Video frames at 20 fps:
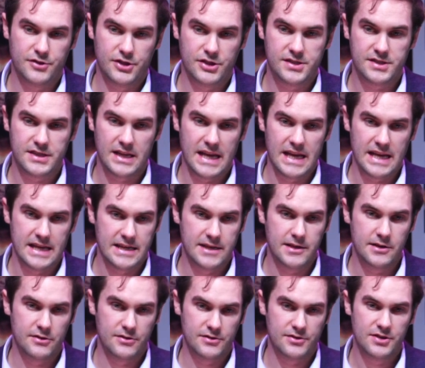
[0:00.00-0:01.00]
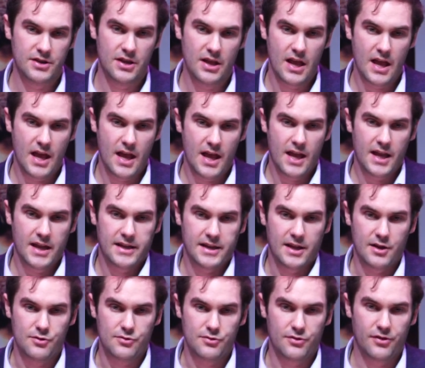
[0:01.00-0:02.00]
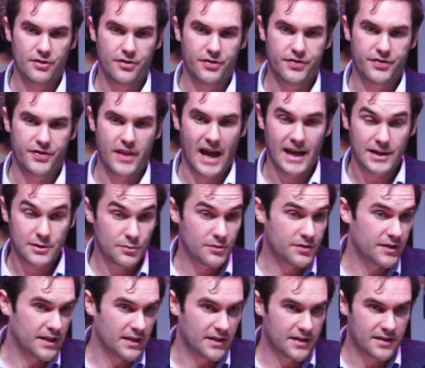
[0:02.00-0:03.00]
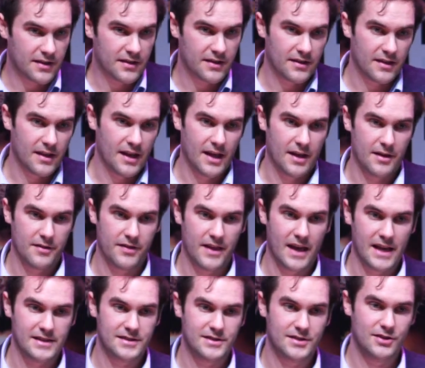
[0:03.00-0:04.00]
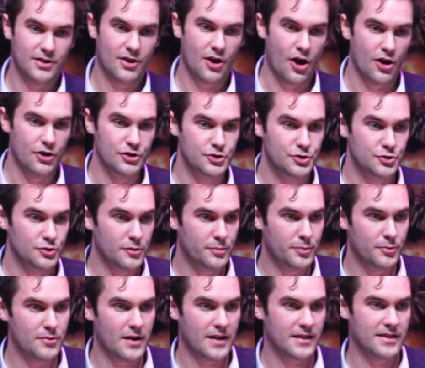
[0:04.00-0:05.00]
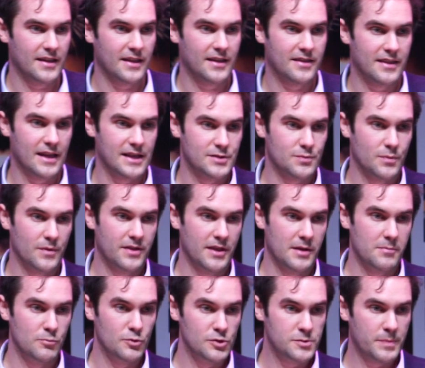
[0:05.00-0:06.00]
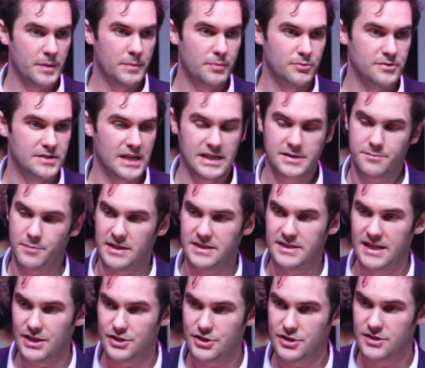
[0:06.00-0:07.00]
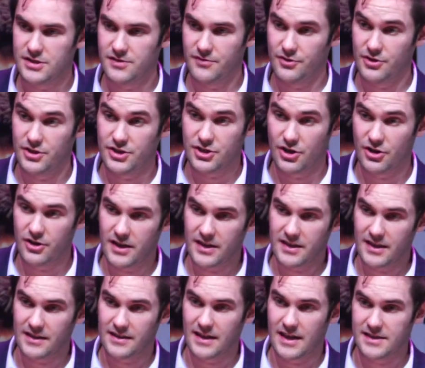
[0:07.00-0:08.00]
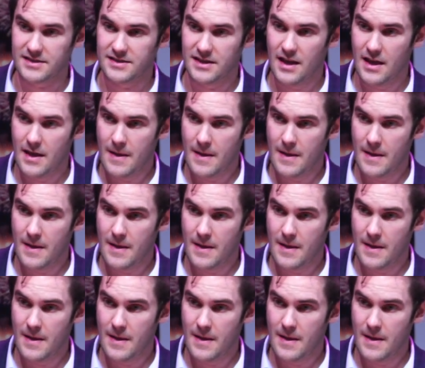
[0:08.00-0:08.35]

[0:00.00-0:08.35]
just 8 years. Now, I don't think that's undoable. I think that's within most people's expectations of a return. I think that's